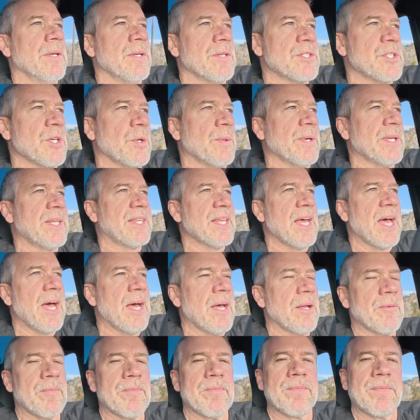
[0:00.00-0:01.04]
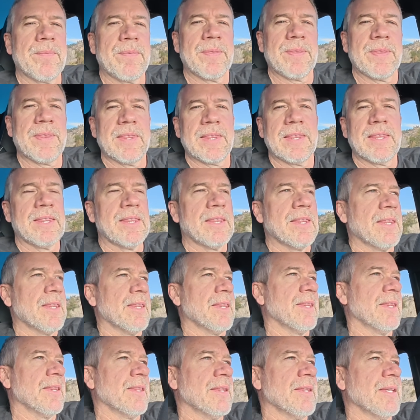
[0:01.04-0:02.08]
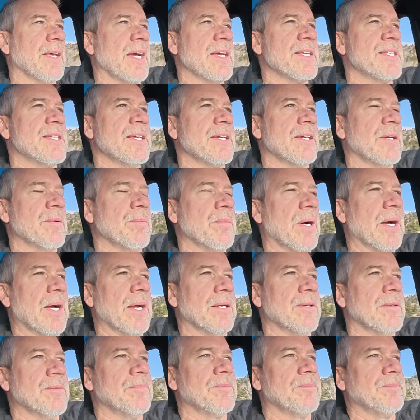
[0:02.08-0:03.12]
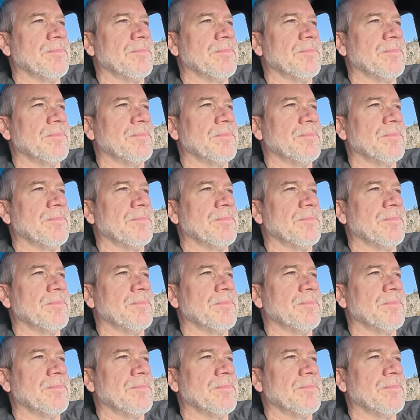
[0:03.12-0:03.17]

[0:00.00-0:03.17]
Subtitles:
So with that, I say goodbye.